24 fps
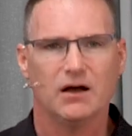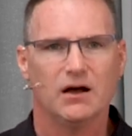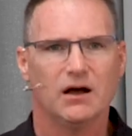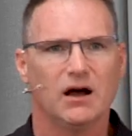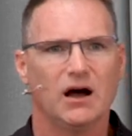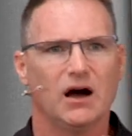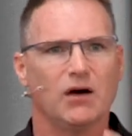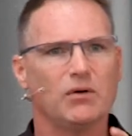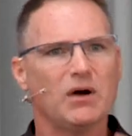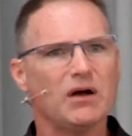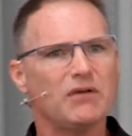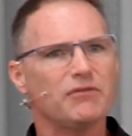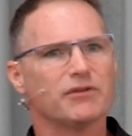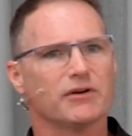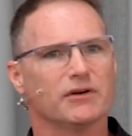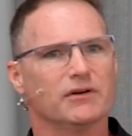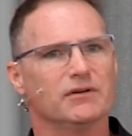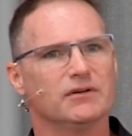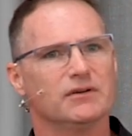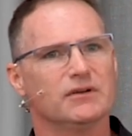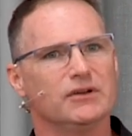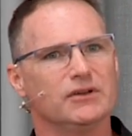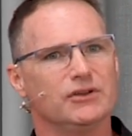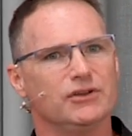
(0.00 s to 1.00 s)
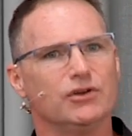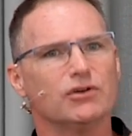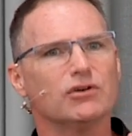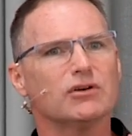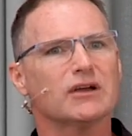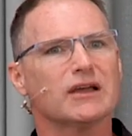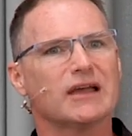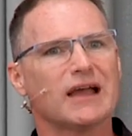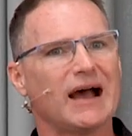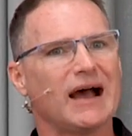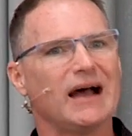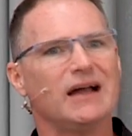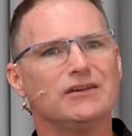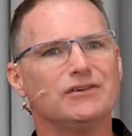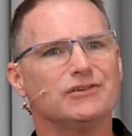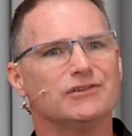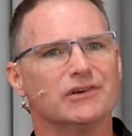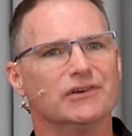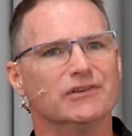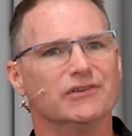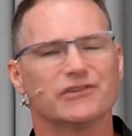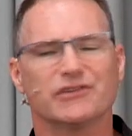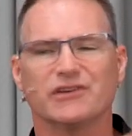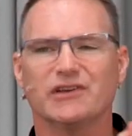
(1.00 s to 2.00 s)
However, your
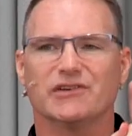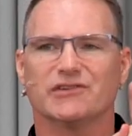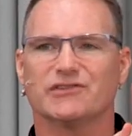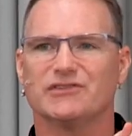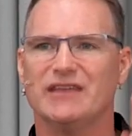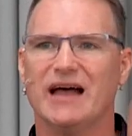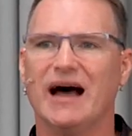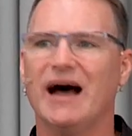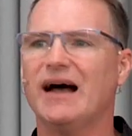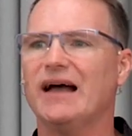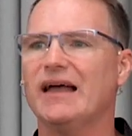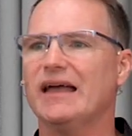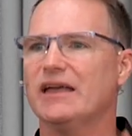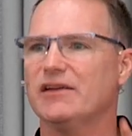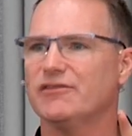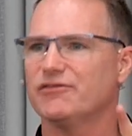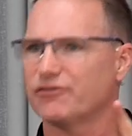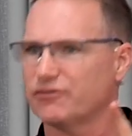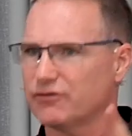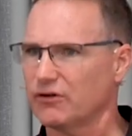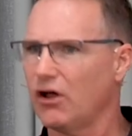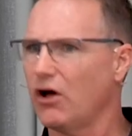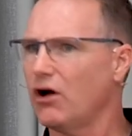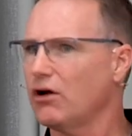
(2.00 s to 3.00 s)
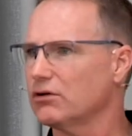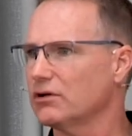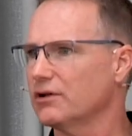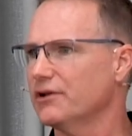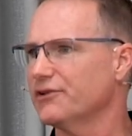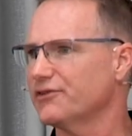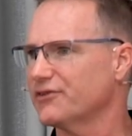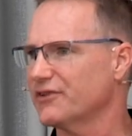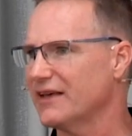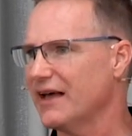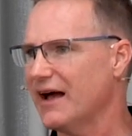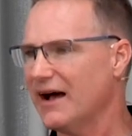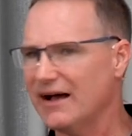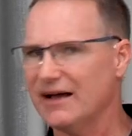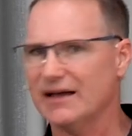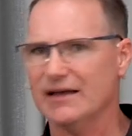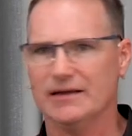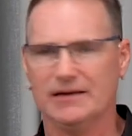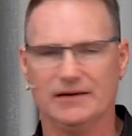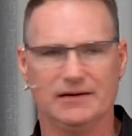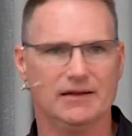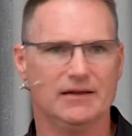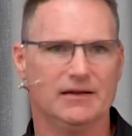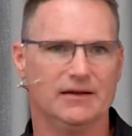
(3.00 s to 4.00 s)
conscience is not a flawless
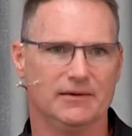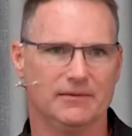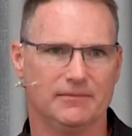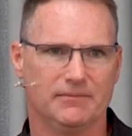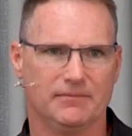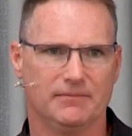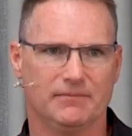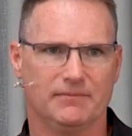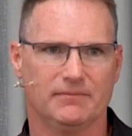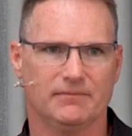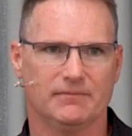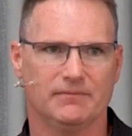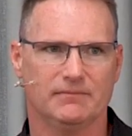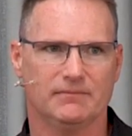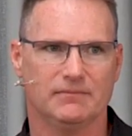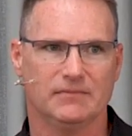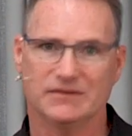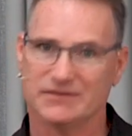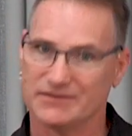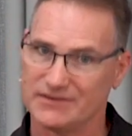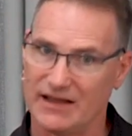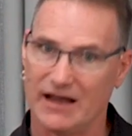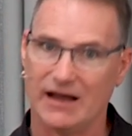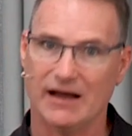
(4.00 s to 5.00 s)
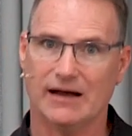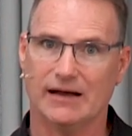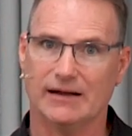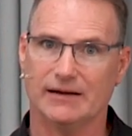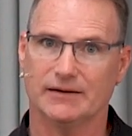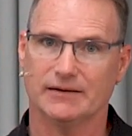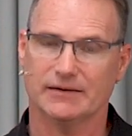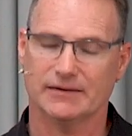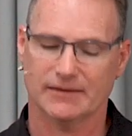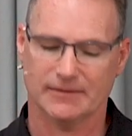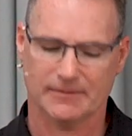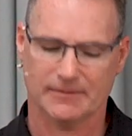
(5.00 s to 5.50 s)
guide. It's not.